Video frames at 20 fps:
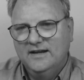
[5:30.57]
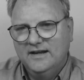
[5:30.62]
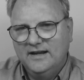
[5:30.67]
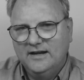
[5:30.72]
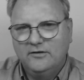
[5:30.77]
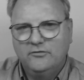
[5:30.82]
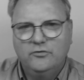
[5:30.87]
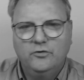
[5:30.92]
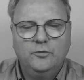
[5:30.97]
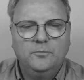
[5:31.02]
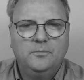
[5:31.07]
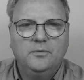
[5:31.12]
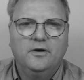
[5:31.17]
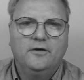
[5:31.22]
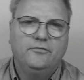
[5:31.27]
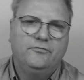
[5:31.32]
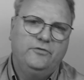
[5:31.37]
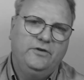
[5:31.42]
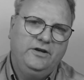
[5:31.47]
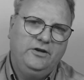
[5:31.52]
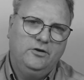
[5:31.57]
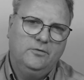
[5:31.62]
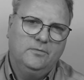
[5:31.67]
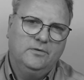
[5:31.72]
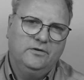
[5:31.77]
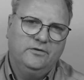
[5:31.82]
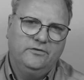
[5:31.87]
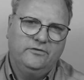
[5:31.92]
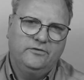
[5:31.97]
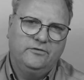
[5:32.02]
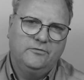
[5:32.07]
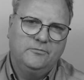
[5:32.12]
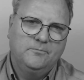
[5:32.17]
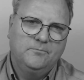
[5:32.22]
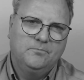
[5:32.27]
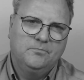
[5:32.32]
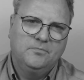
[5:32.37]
a group of radio buttons.